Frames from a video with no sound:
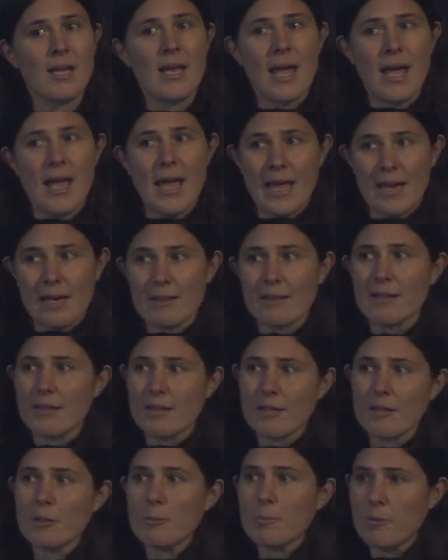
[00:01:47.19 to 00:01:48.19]

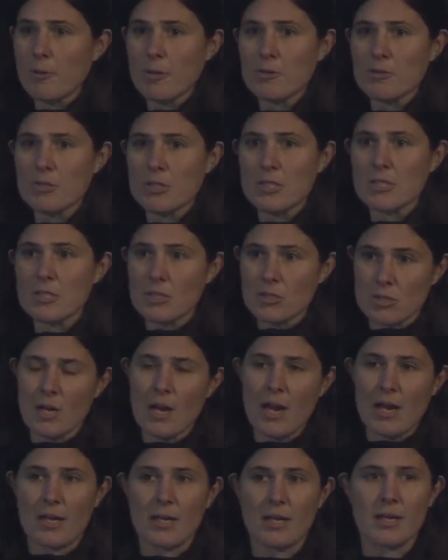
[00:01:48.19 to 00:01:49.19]
analytical approaches to
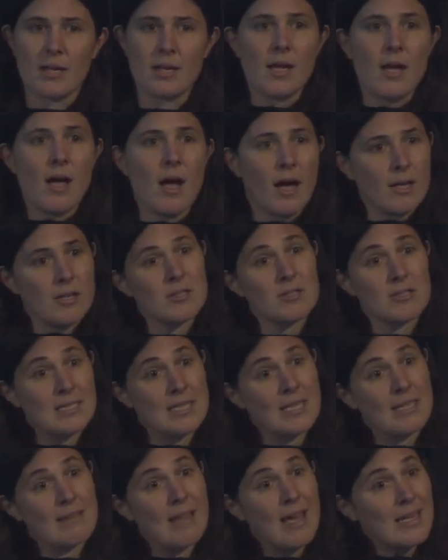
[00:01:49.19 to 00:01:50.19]
try to
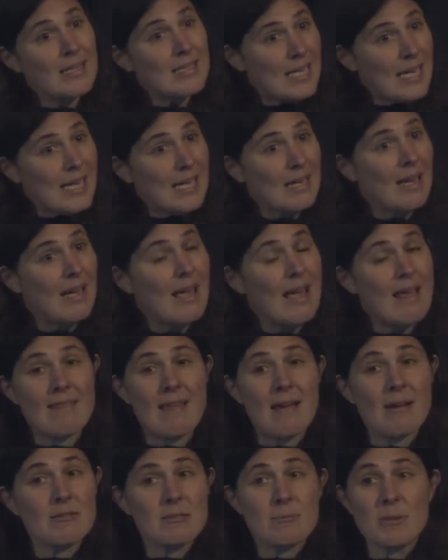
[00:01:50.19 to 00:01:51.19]
understand that data. And
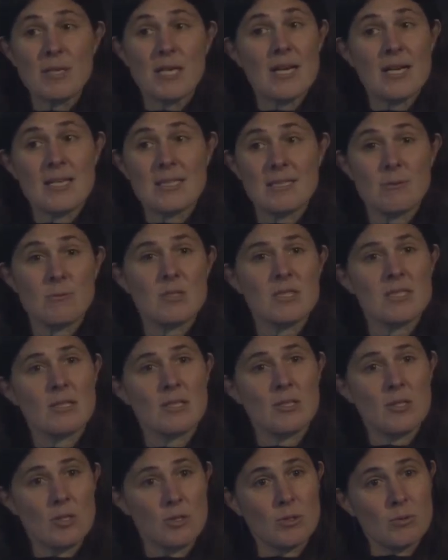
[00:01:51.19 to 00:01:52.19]
that was because it was a
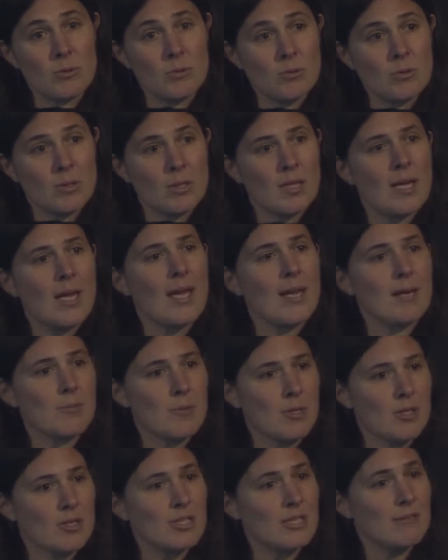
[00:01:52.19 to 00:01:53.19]
new and
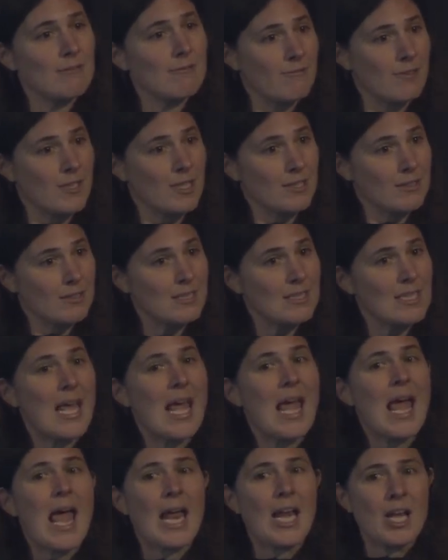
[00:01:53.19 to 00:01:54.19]
emerging field,
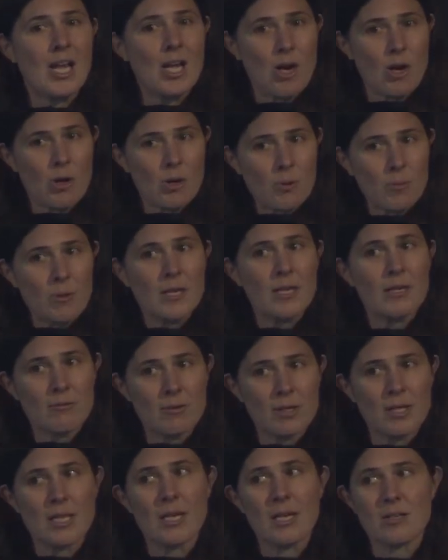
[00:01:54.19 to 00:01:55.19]
and nobody
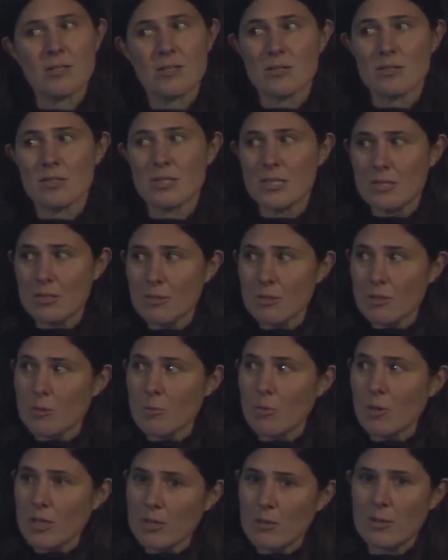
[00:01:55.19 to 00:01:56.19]
really understood
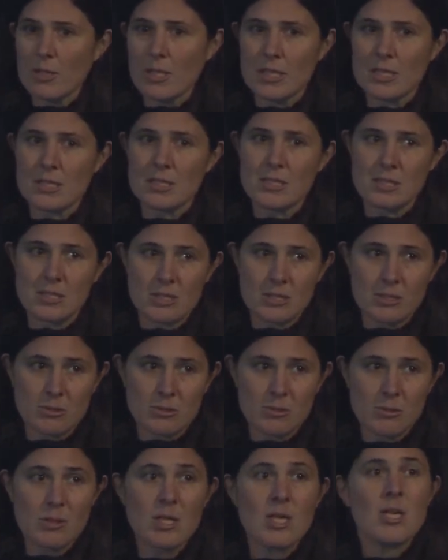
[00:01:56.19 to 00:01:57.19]
what you needed to
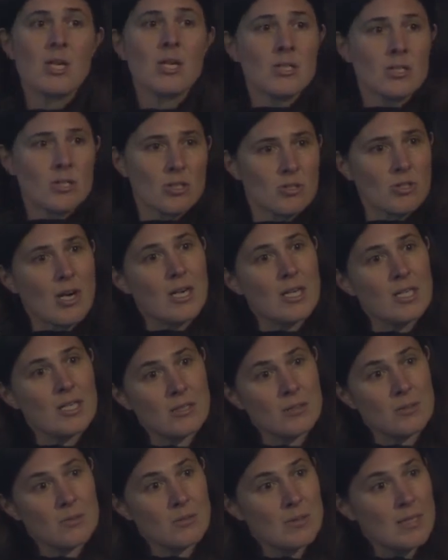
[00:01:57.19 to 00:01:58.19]
do to try to
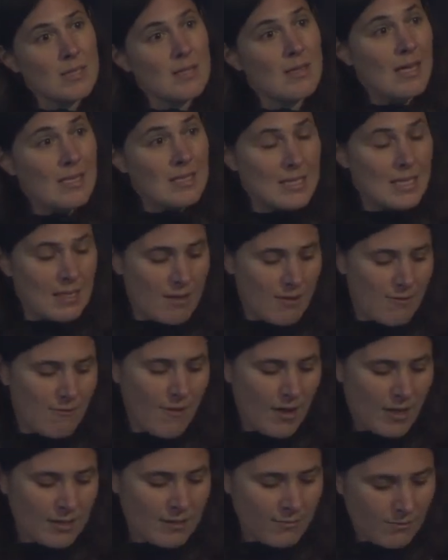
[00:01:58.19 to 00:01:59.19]
use that data
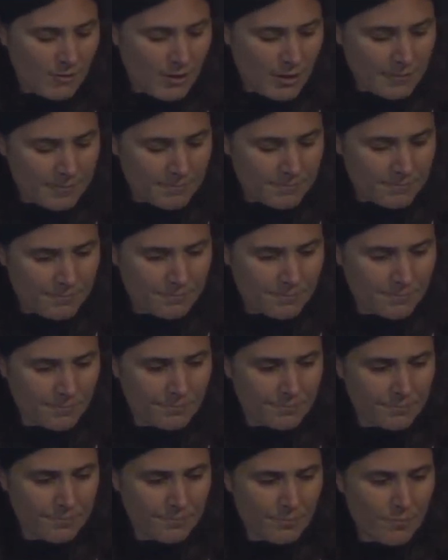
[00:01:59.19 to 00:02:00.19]
effectively.
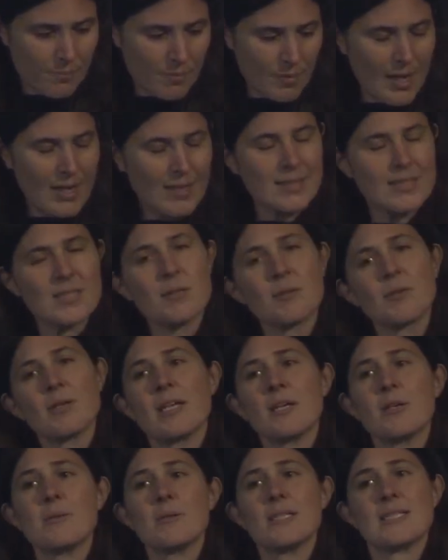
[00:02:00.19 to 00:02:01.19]
And so
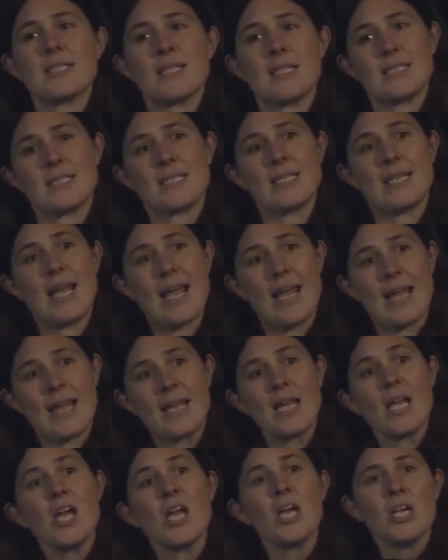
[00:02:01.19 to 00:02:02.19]
here we sit today
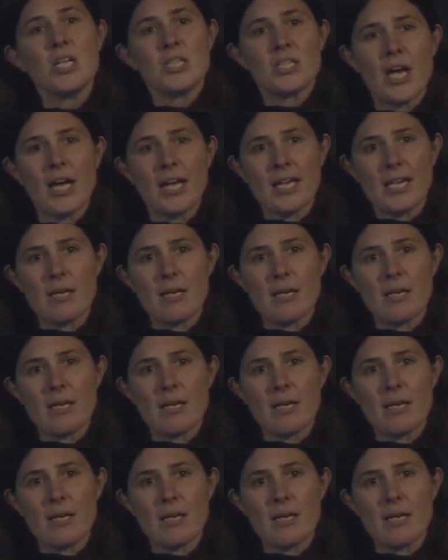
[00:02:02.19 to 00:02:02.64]
talking